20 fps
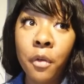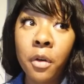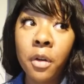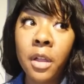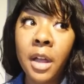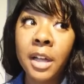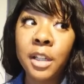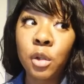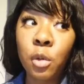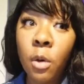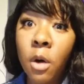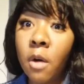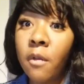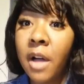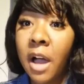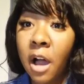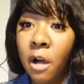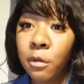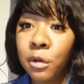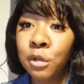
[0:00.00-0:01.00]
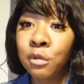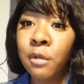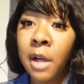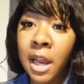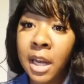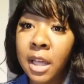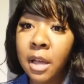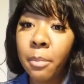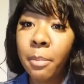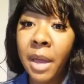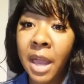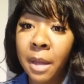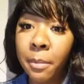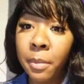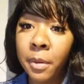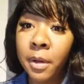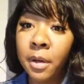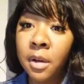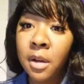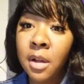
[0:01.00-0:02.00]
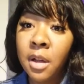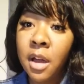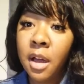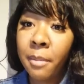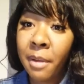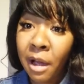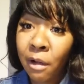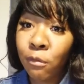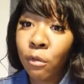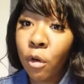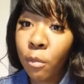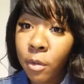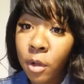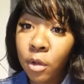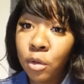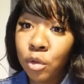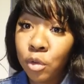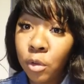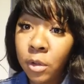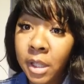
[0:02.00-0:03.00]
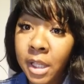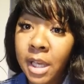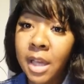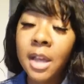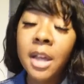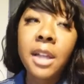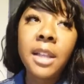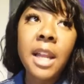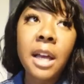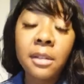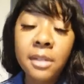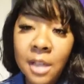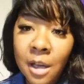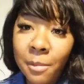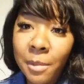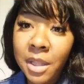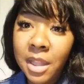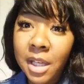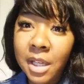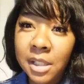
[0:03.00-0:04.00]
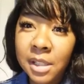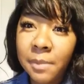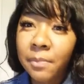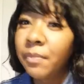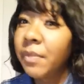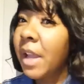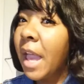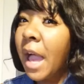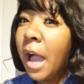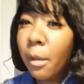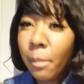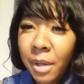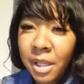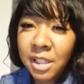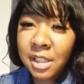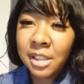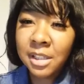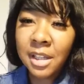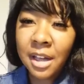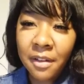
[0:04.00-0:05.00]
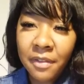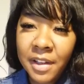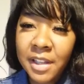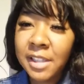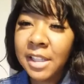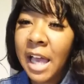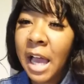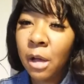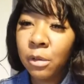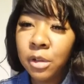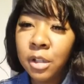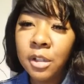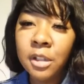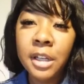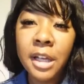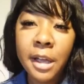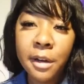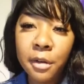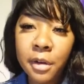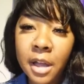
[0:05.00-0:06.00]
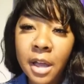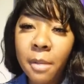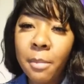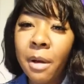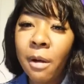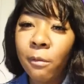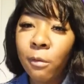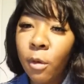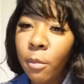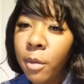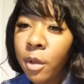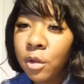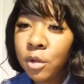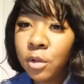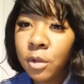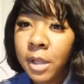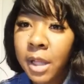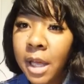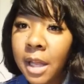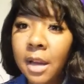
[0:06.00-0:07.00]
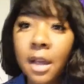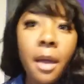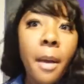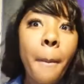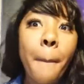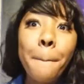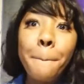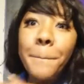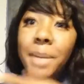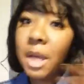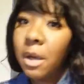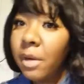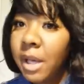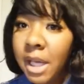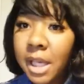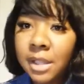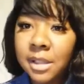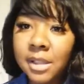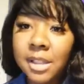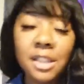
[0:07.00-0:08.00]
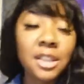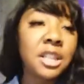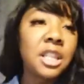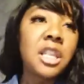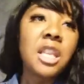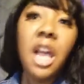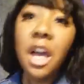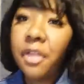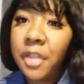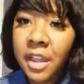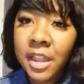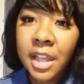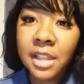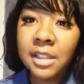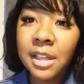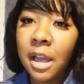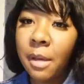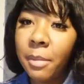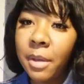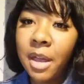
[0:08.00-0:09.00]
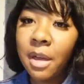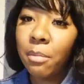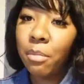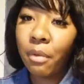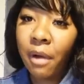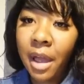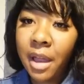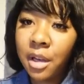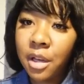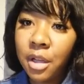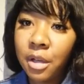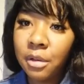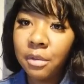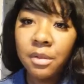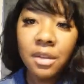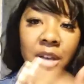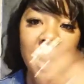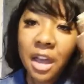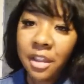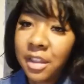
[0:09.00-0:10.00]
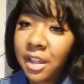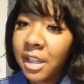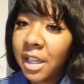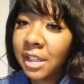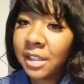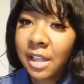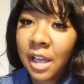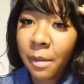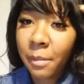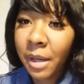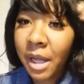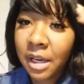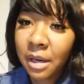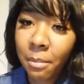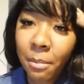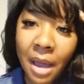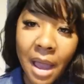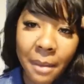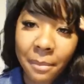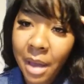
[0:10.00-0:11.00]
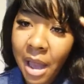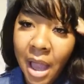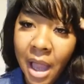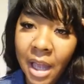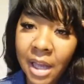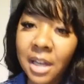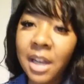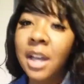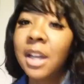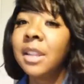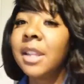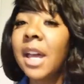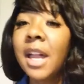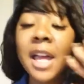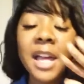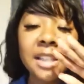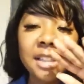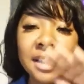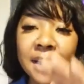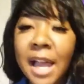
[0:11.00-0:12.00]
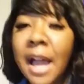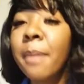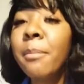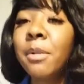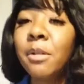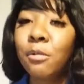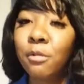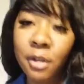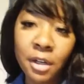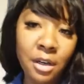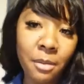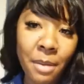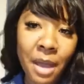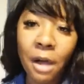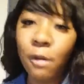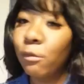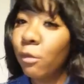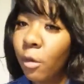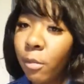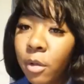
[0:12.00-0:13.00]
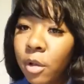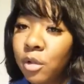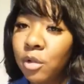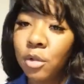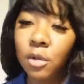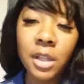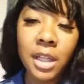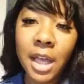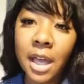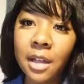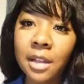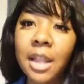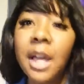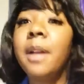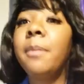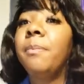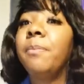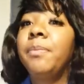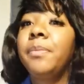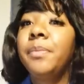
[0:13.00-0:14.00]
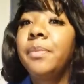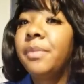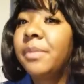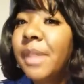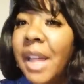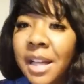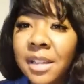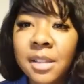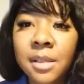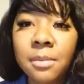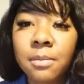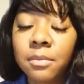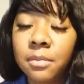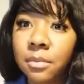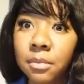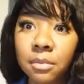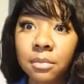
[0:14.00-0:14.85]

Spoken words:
for like 12 hours writing a paper about Romeo and Juliet. Now tell me this. How much stuff is out there in the internet about Romeo and Juliet? Billions. There's nothing that's coming up brand new. Nothing that's coming out of my mind that has not been written about Romeo and Juliet. Like, that's...